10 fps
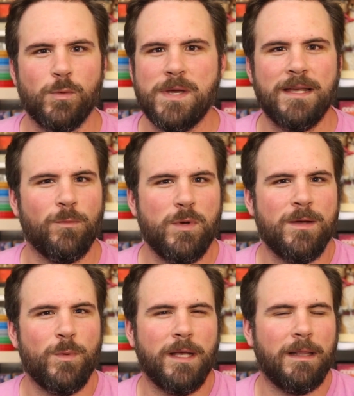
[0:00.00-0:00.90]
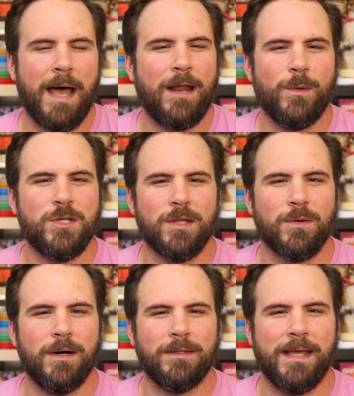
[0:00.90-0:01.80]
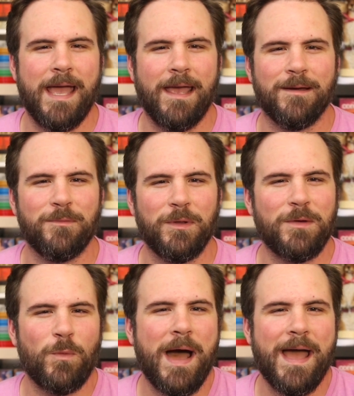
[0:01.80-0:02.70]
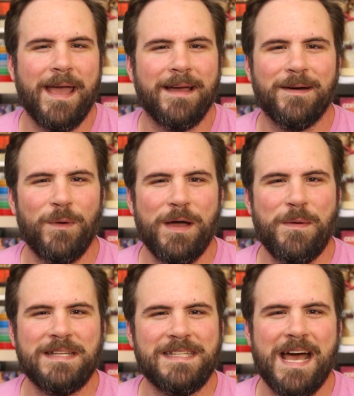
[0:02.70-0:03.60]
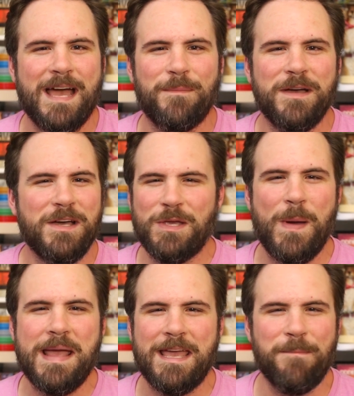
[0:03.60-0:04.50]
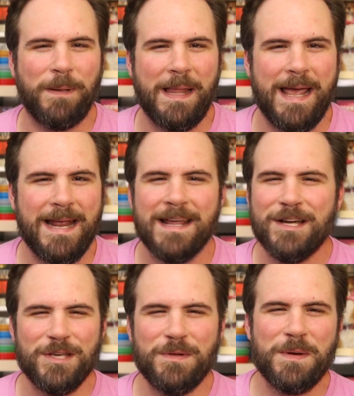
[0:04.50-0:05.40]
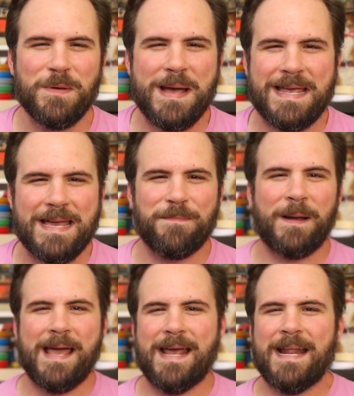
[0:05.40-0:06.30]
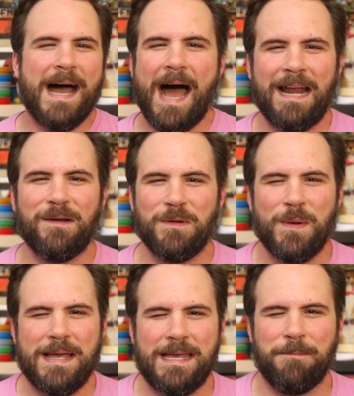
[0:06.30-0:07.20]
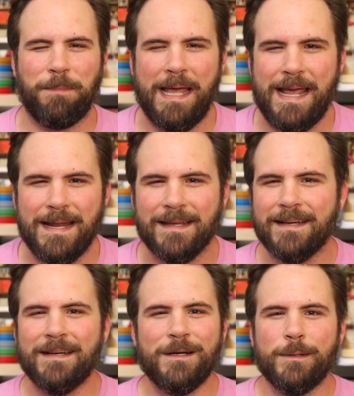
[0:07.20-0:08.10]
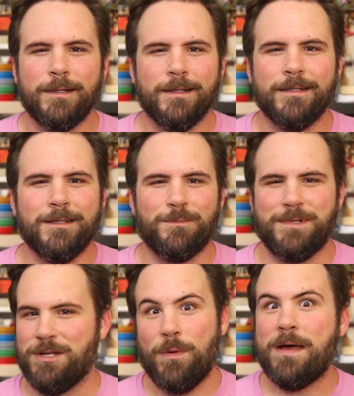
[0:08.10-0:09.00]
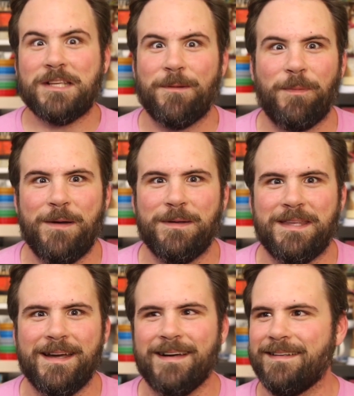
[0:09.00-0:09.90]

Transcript: We could, we could, we could lie to each other all day, but why? Why waste time? You ain't getting played. You know you ain't getting played. I know you ain't getting played. But no one else can play with you.